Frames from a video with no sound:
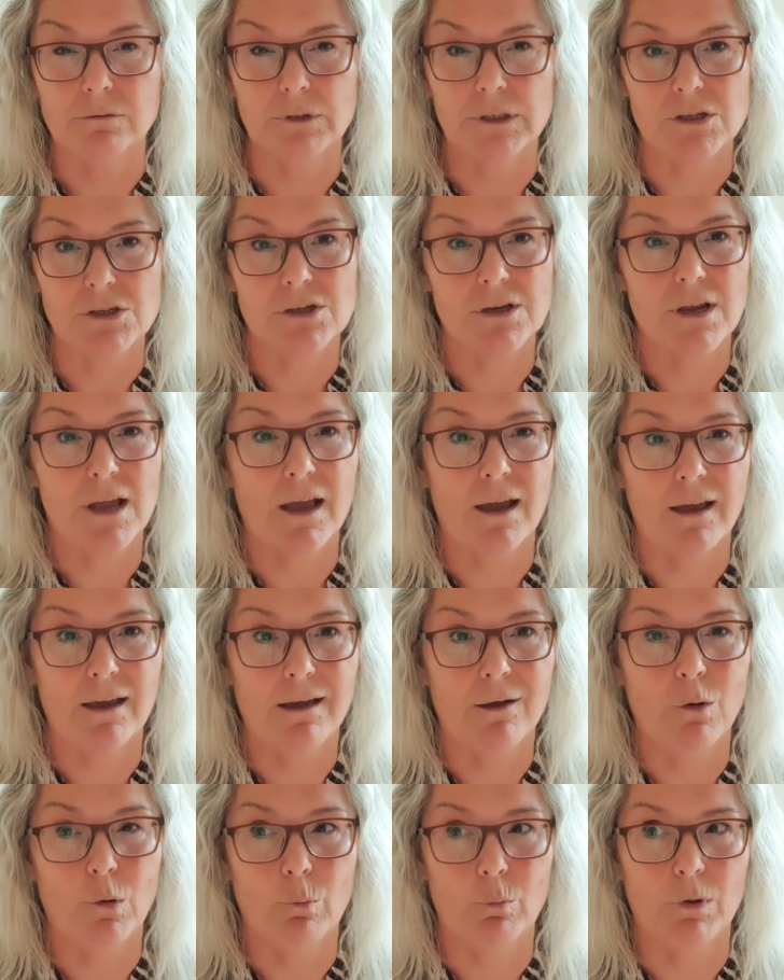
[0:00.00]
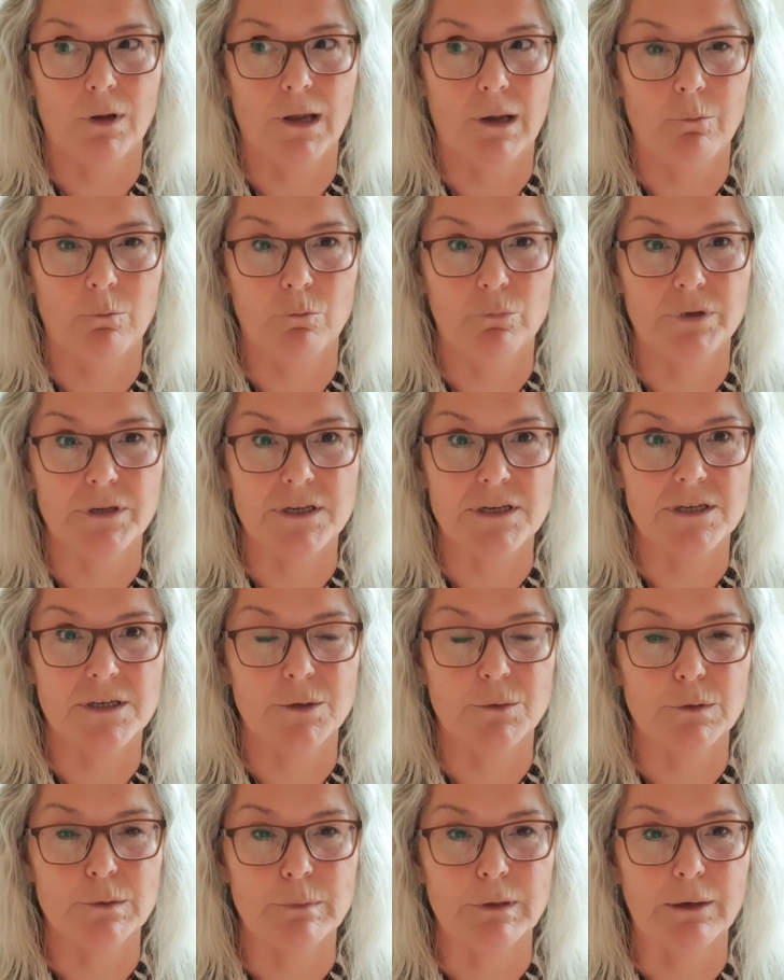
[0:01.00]
which I hope will happen pretty
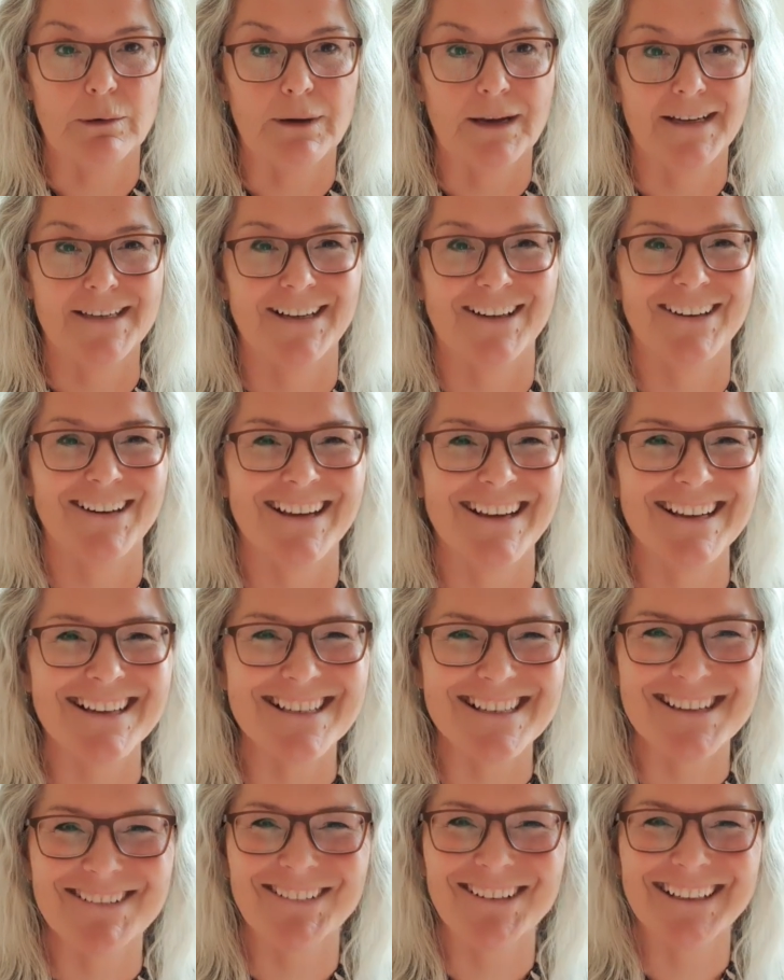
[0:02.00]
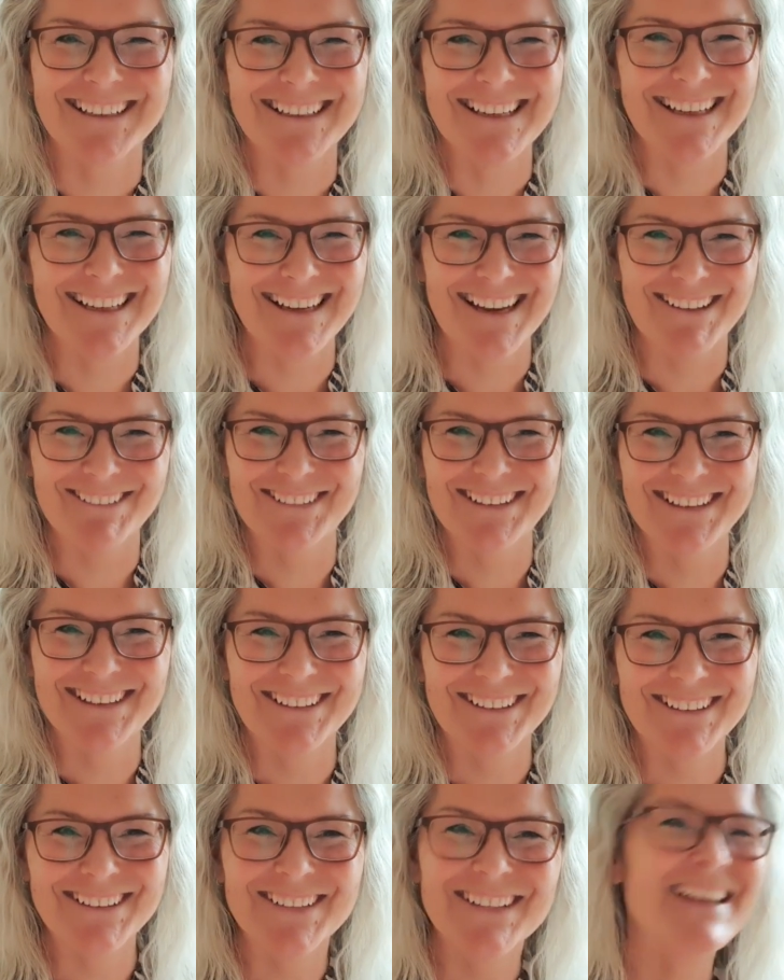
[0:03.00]
soon, to be quite honest. Never
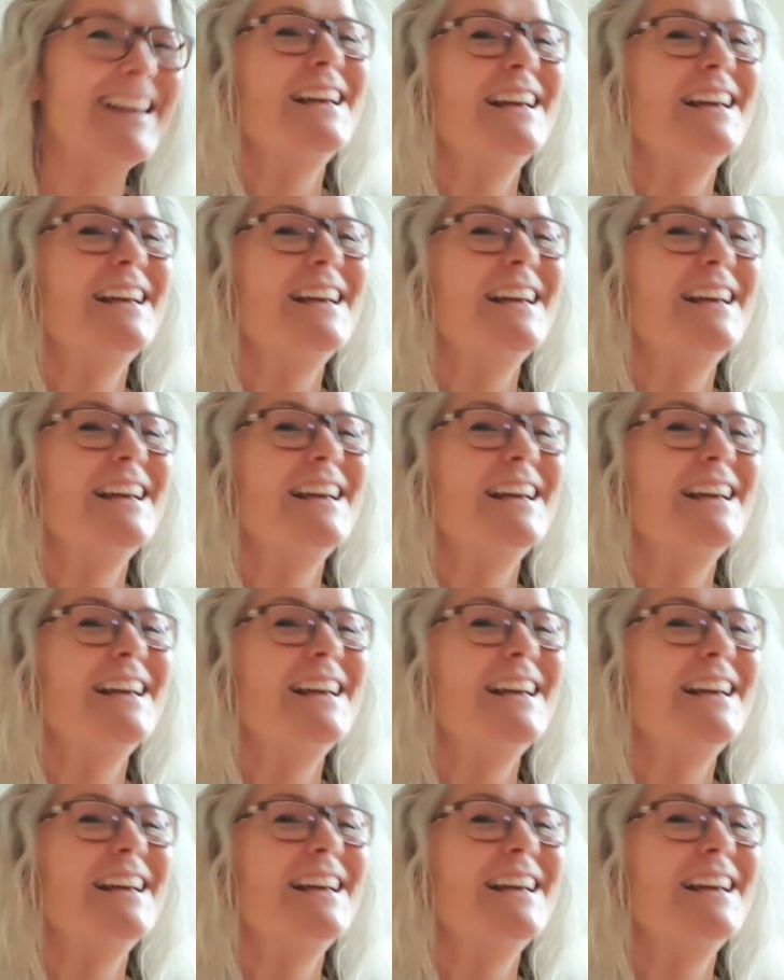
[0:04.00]
know.